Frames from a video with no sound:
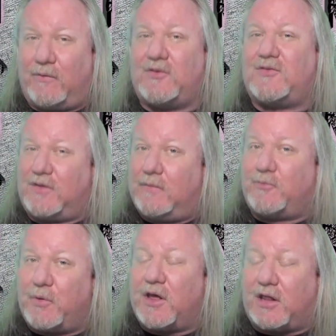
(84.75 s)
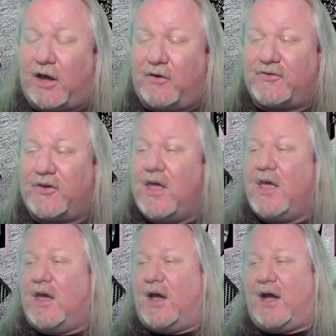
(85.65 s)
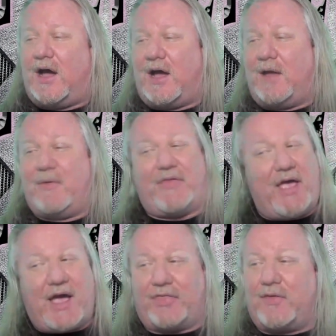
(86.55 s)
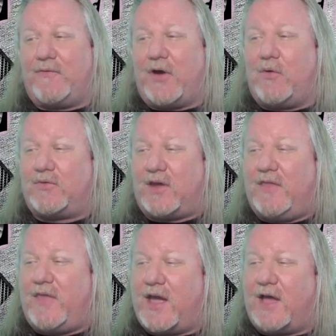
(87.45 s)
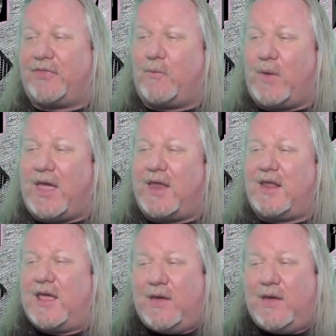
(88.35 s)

It was it was pretty close, uh, but they got the vote and they got the win.